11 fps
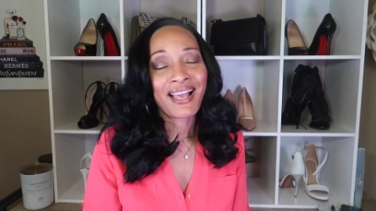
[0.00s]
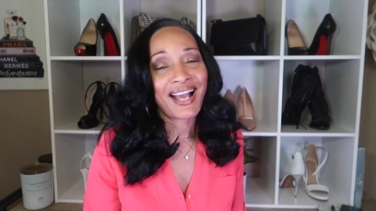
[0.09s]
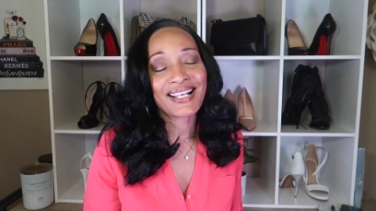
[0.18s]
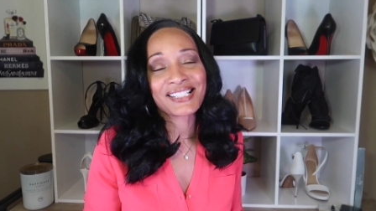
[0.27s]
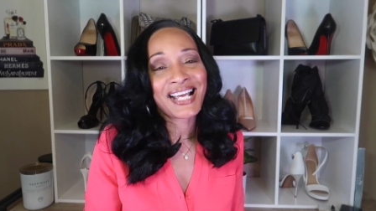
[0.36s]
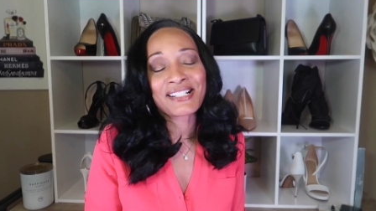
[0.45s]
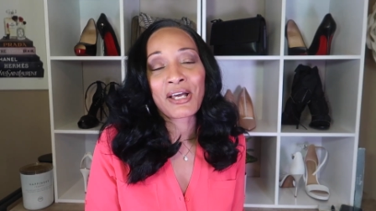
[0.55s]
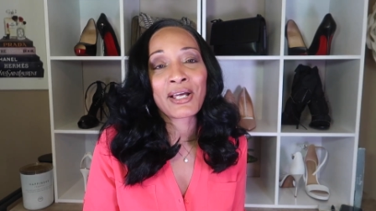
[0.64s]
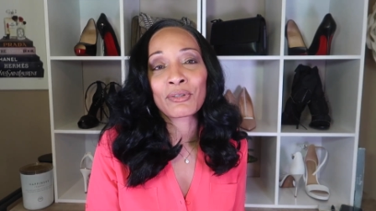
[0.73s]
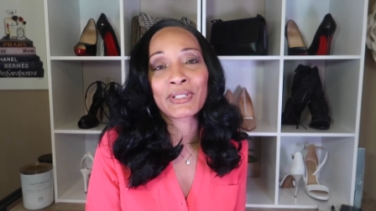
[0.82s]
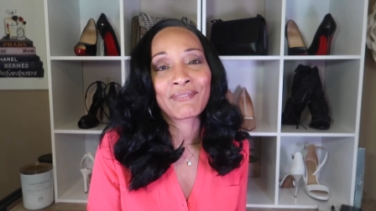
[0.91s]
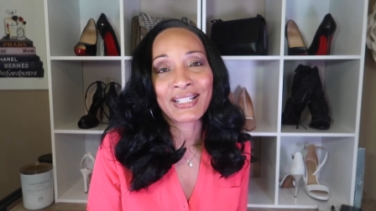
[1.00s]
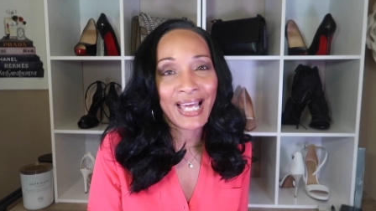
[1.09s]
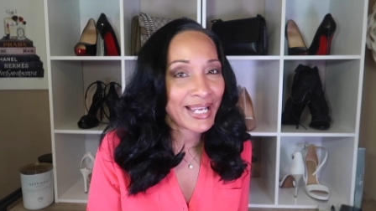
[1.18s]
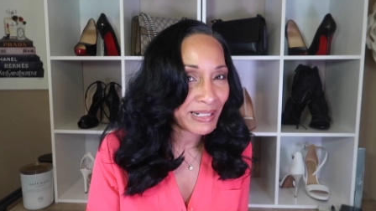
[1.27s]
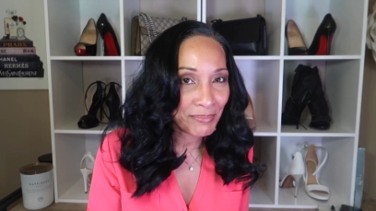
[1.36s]
I don't even
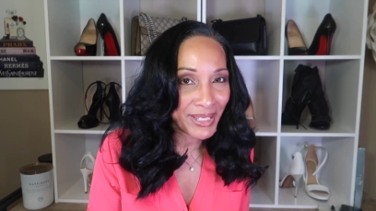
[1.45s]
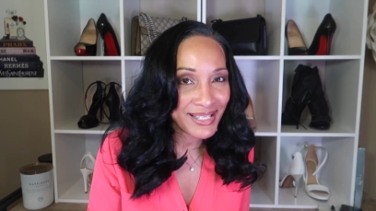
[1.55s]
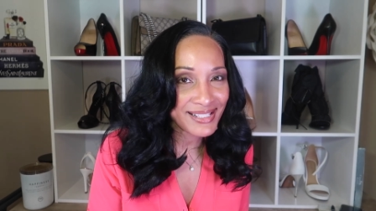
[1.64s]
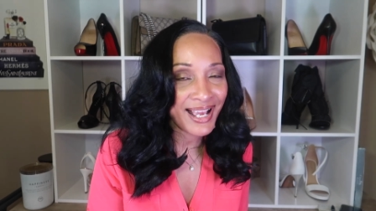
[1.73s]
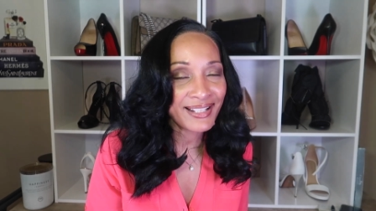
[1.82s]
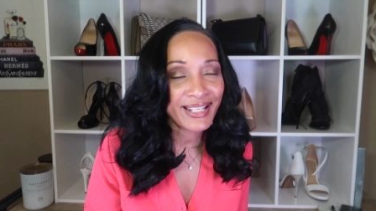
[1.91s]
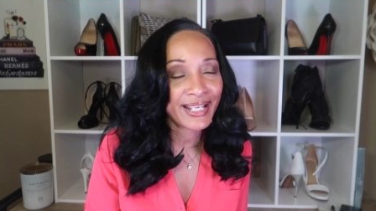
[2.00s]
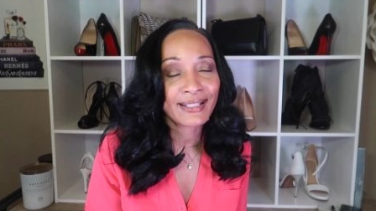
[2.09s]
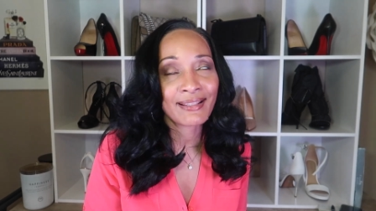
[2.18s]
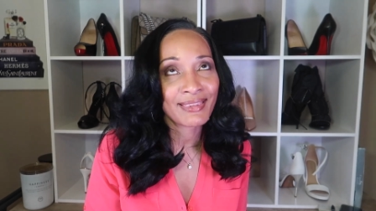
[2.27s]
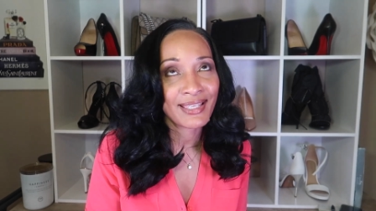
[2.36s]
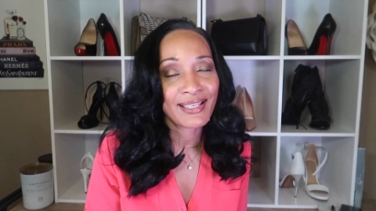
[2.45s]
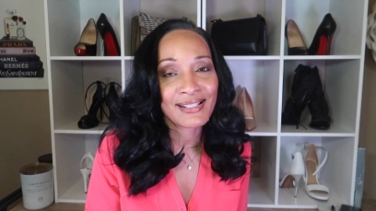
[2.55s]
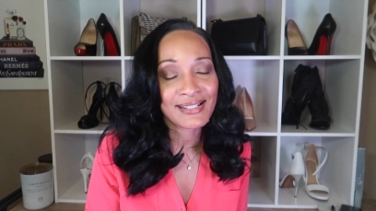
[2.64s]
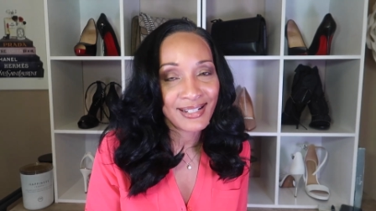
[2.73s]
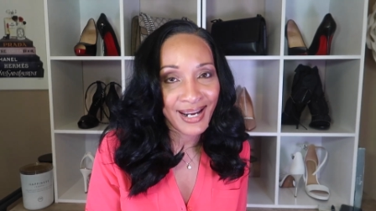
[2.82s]
like a mess. I like
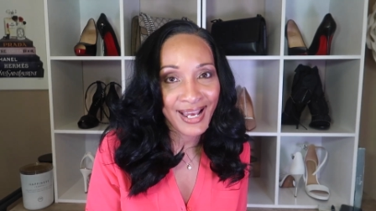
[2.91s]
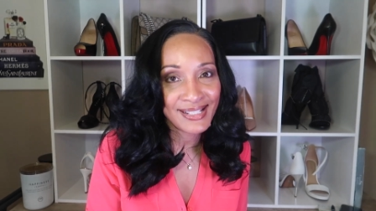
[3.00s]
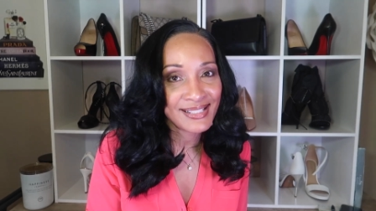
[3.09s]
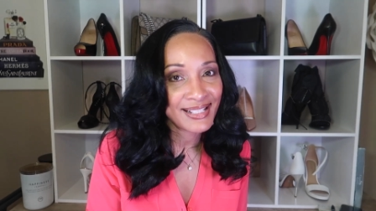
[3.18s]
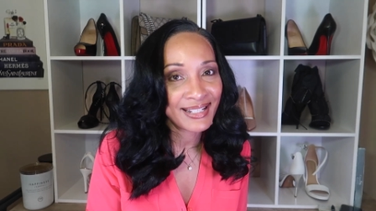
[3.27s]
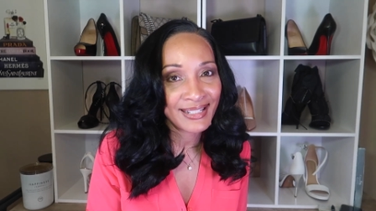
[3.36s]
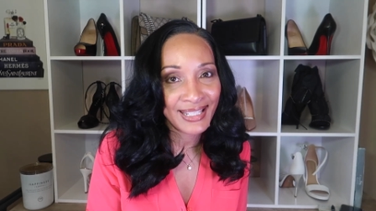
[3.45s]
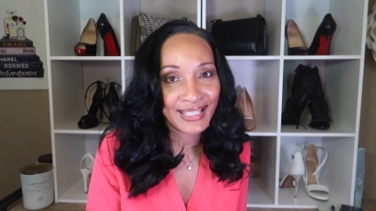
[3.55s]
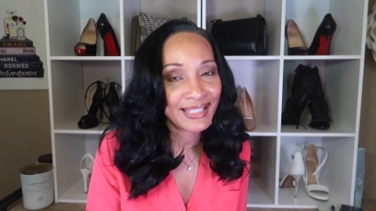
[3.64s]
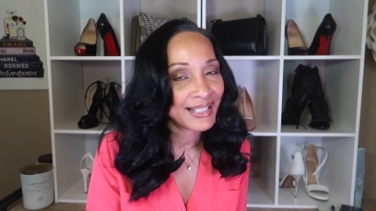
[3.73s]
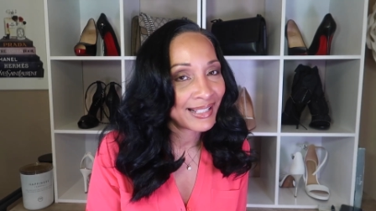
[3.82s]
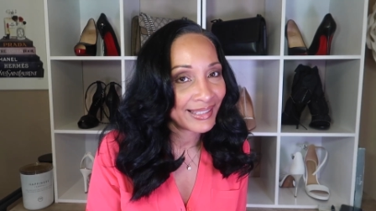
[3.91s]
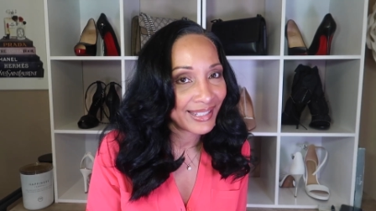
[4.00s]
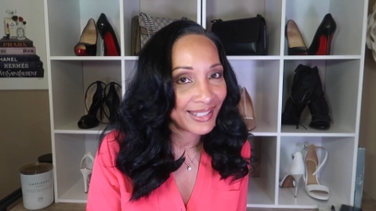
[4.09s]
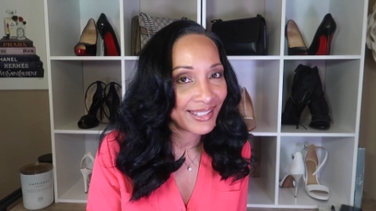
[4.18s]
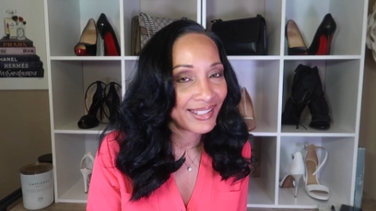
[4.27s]
things nice, neat,
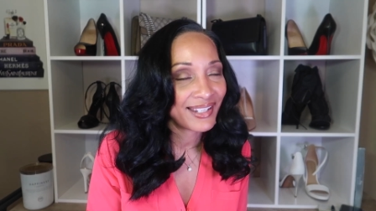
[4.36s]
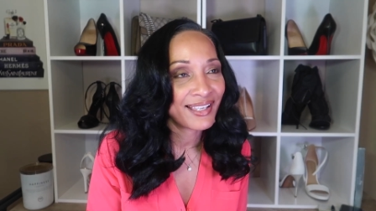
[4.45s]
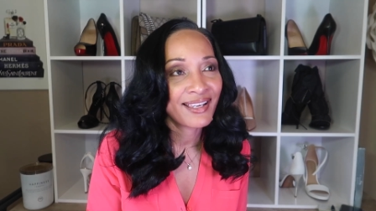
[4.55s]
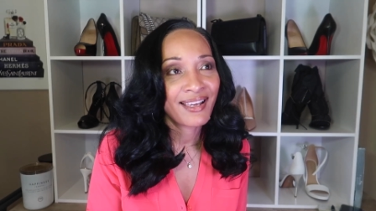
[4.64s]
clean.